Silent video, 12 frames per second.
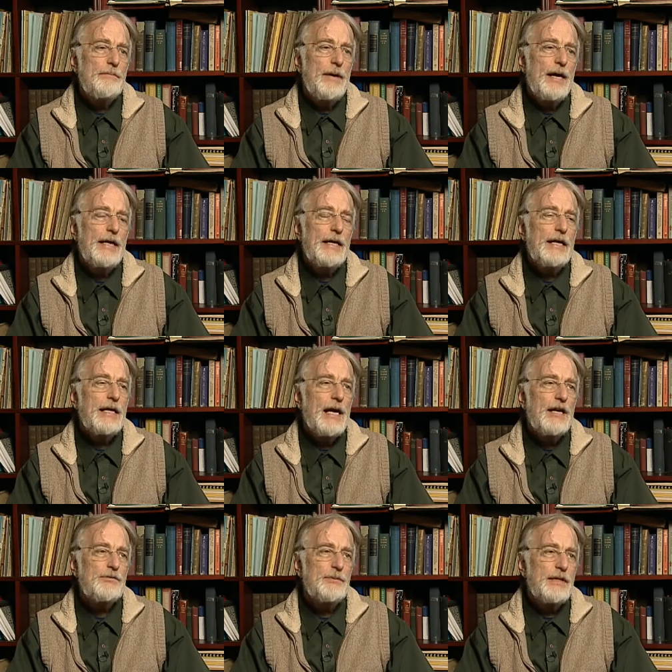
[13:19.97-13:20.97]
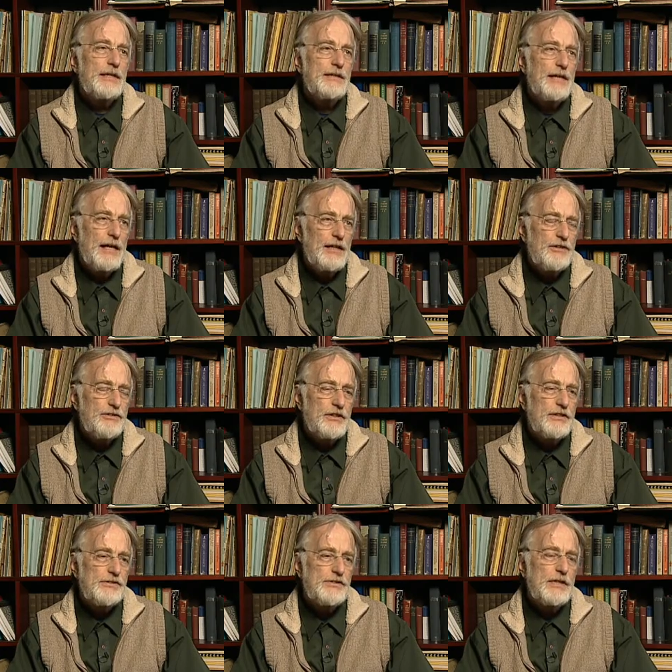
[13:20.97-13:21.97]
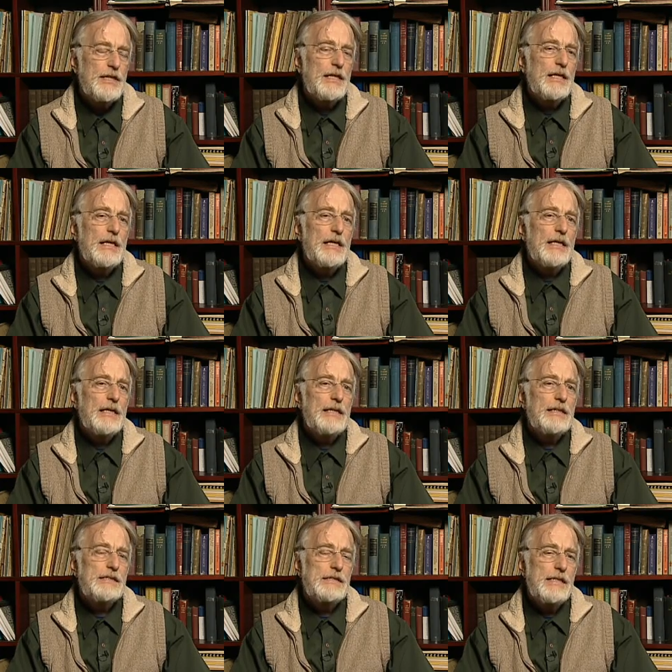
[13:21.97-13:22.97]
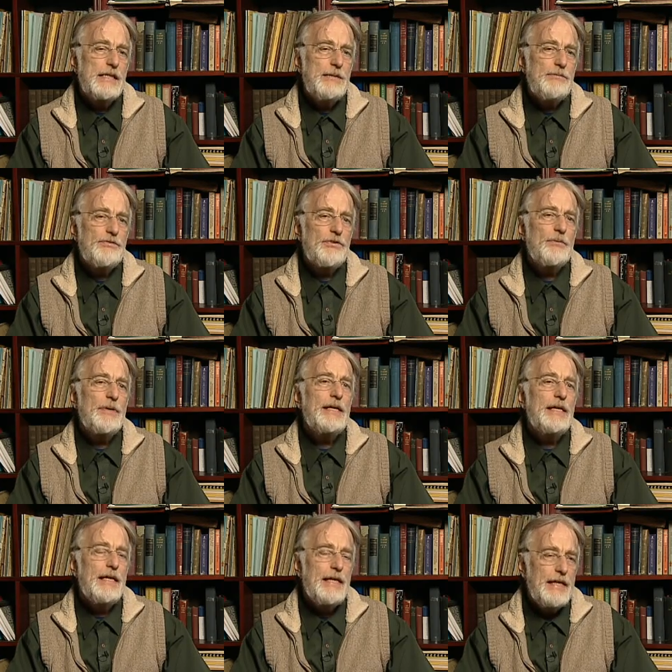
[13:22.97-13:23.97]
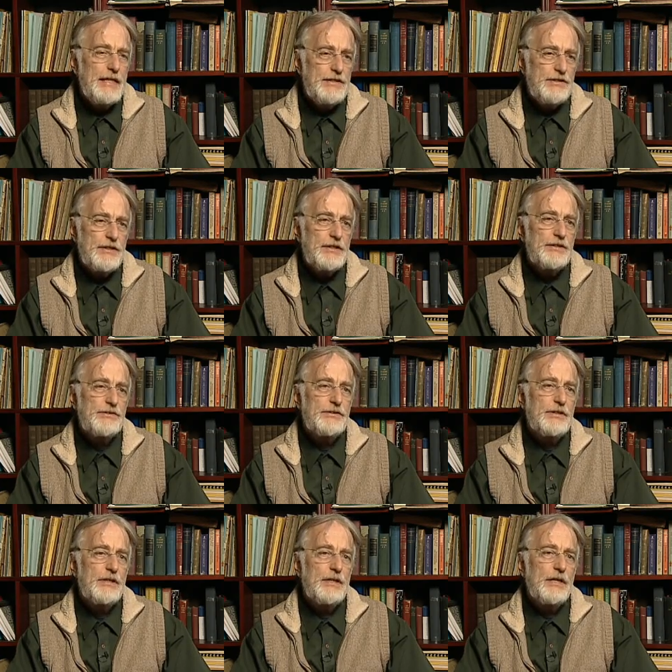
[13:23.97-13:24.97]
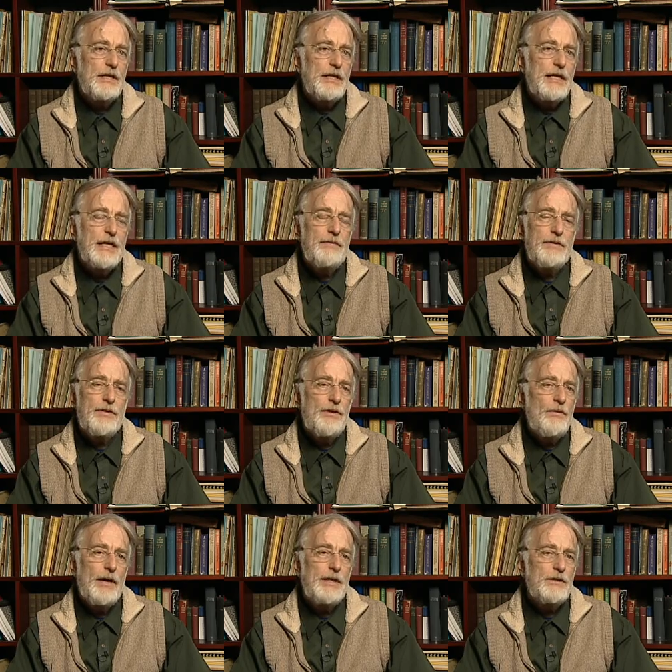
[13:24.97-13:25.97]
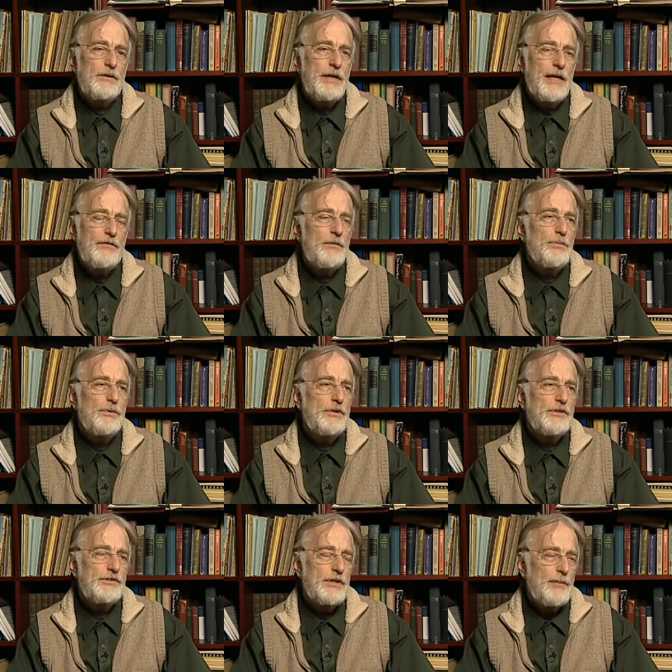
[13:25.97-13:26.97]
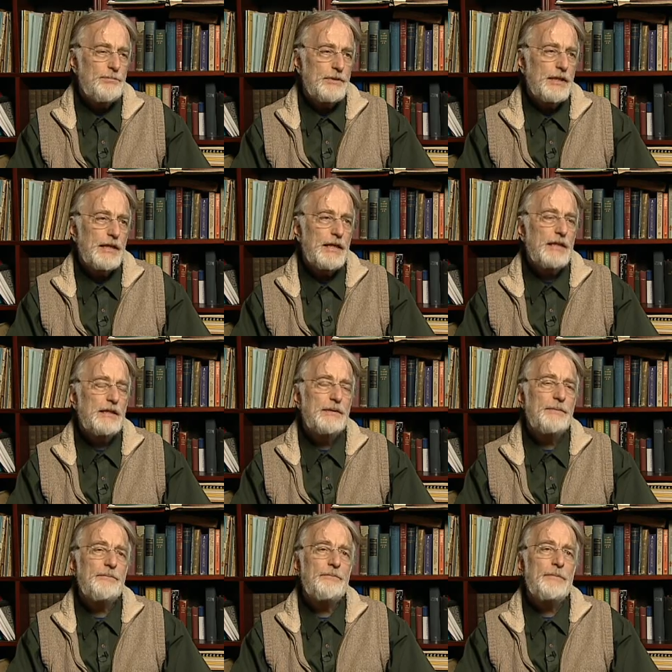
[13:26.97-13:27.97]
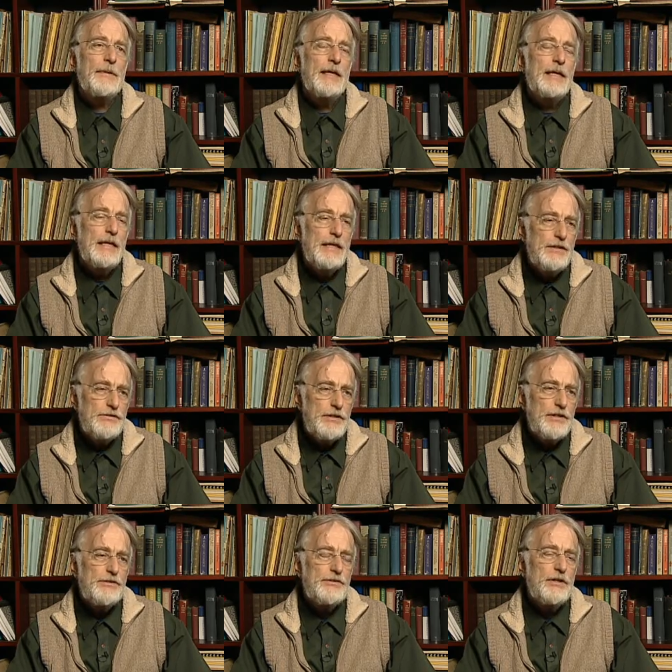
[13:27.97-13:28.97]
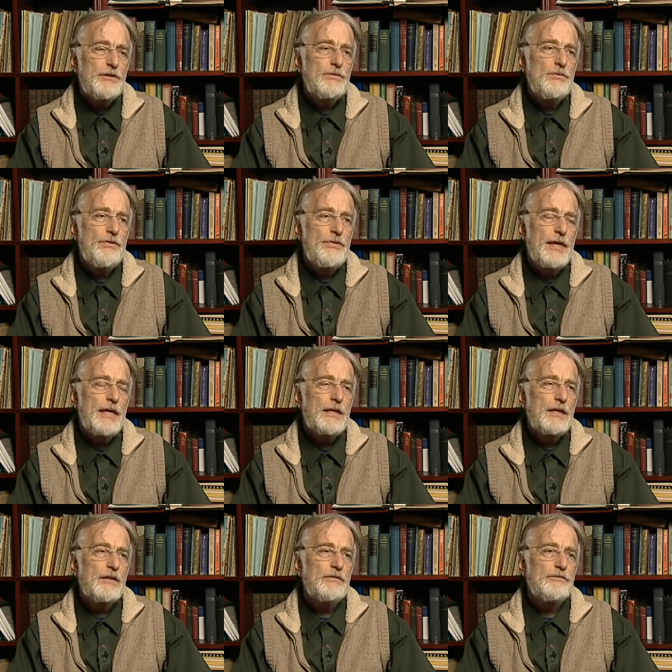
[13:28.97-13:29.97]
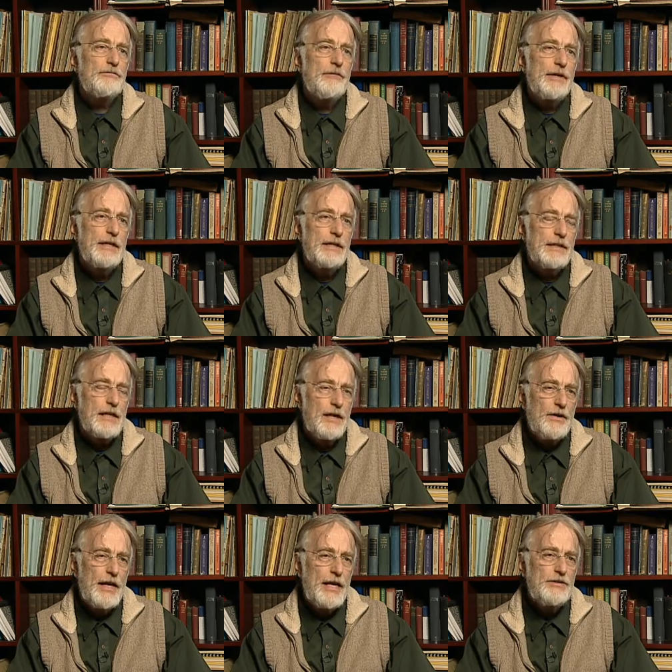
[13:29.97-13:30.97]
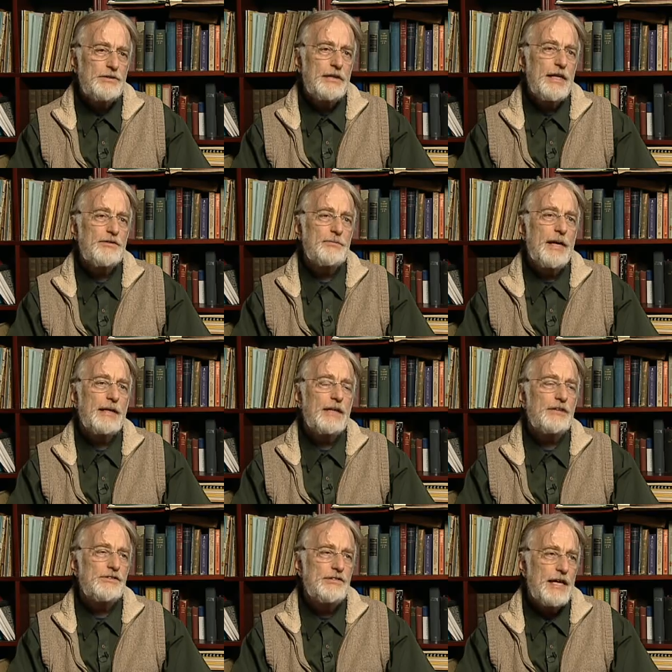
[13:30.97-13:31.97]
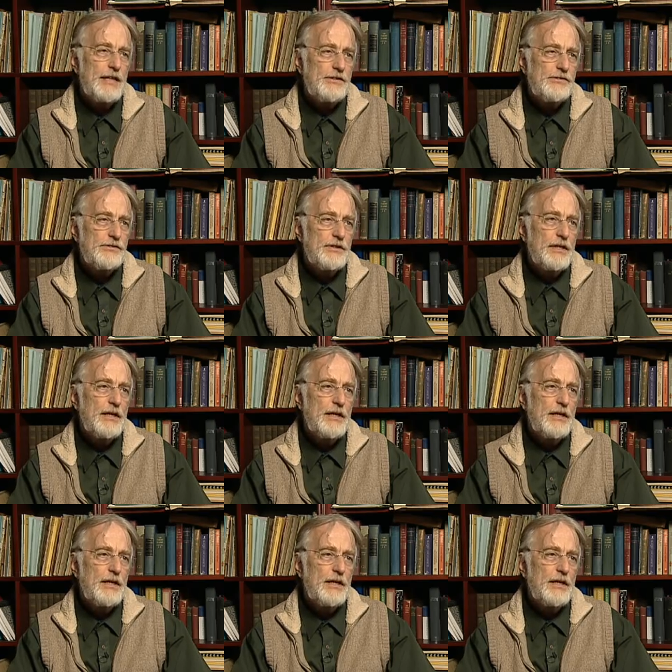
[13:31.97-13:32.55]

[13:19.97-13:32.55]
by a cosmic intelligence, it seemed for me easiest, even though I don't have a Buddhist upbringing, easiest to think of reincarnation as making sense